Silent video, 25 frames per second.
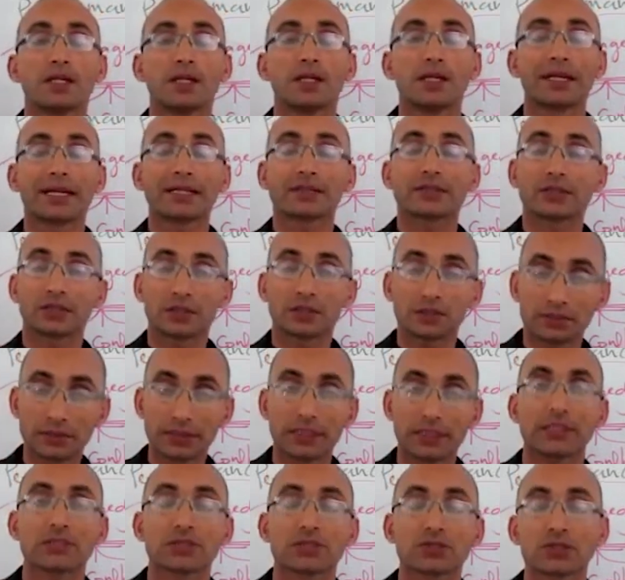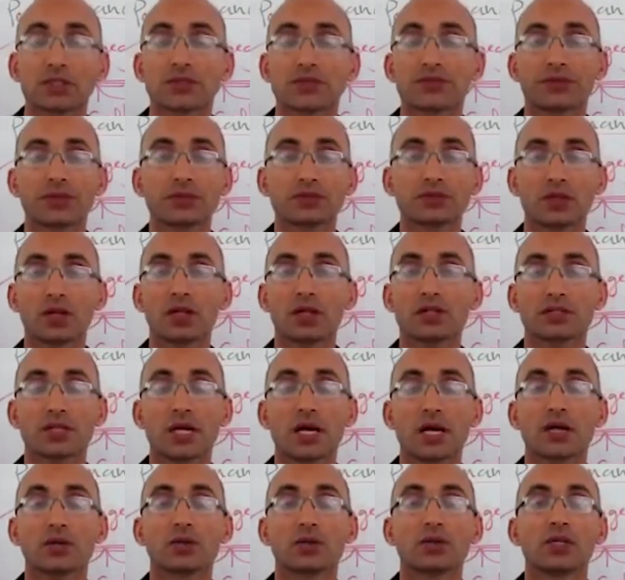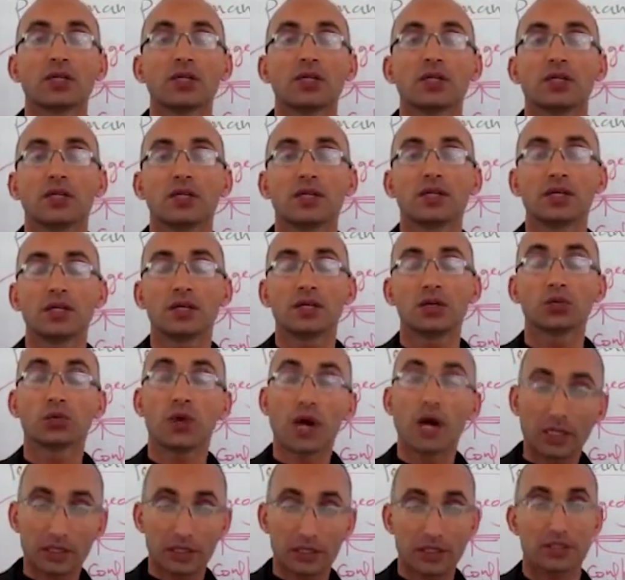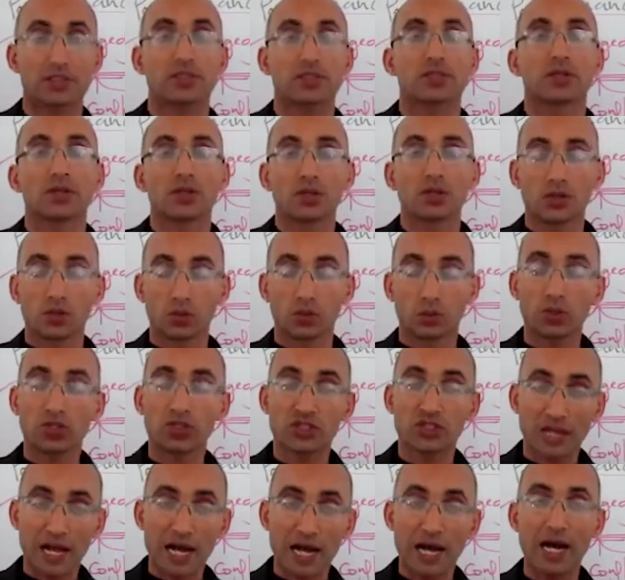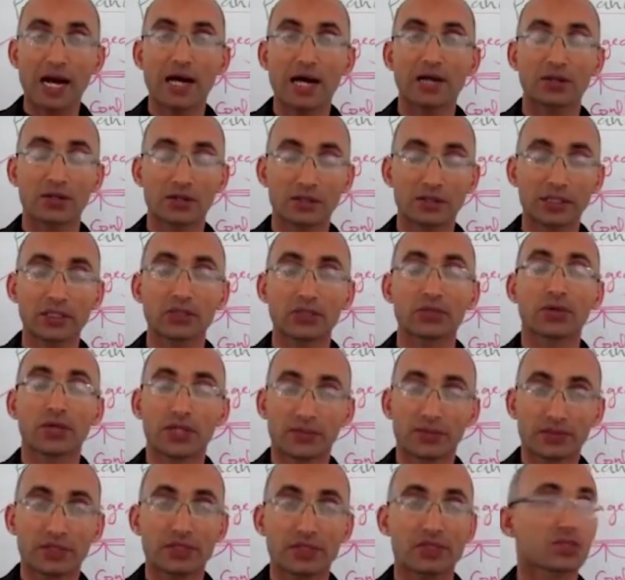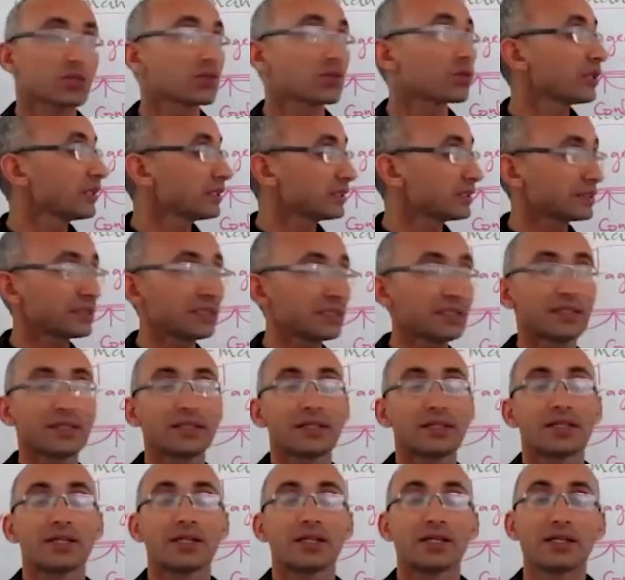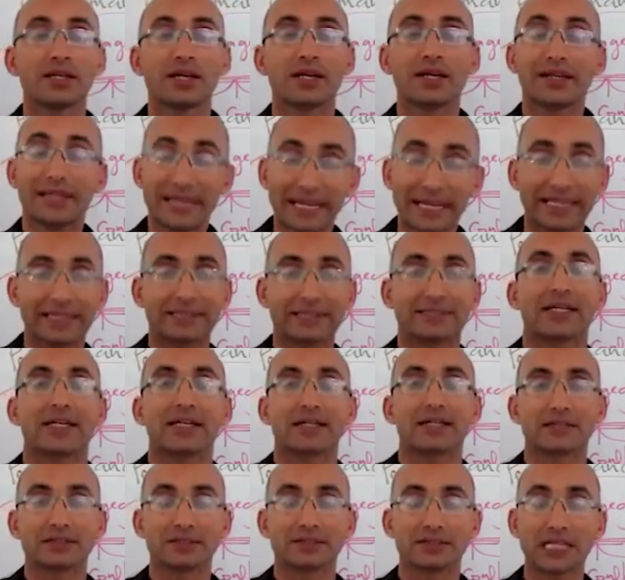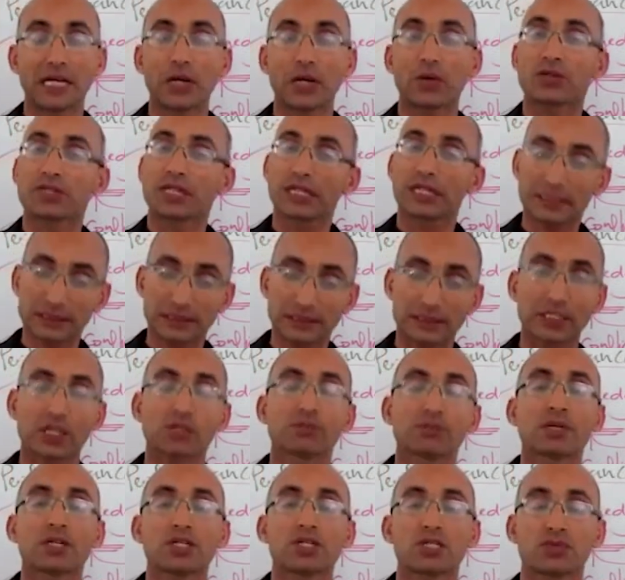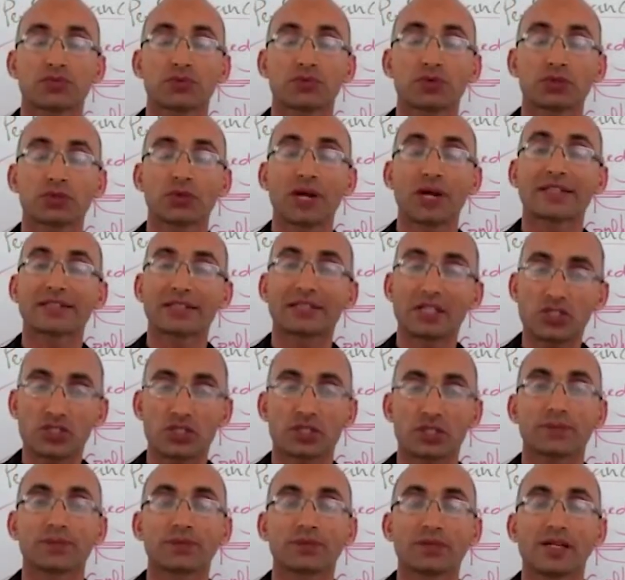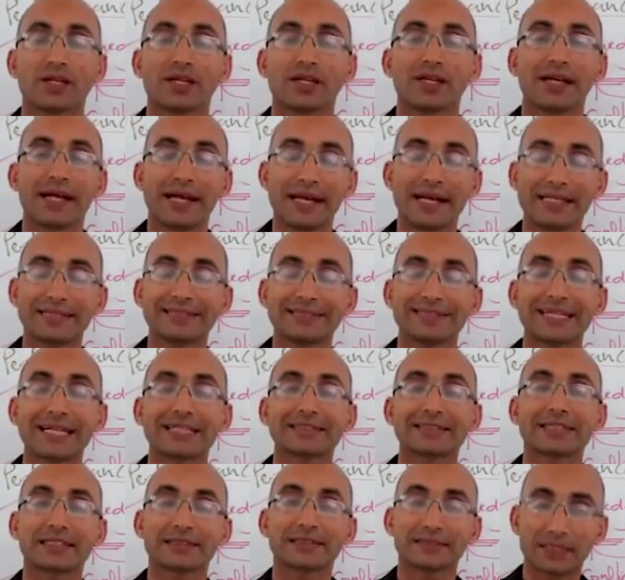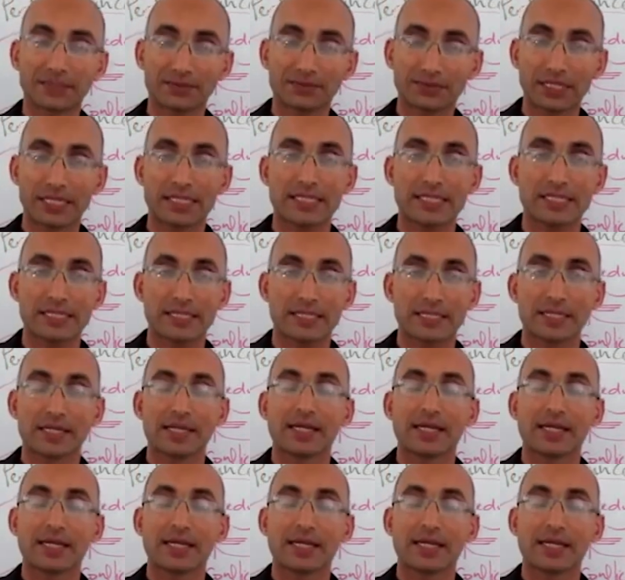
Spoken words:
categories, different also works which are, okay, relevant to this lecture. So thanks so much for your attention and attentiveness,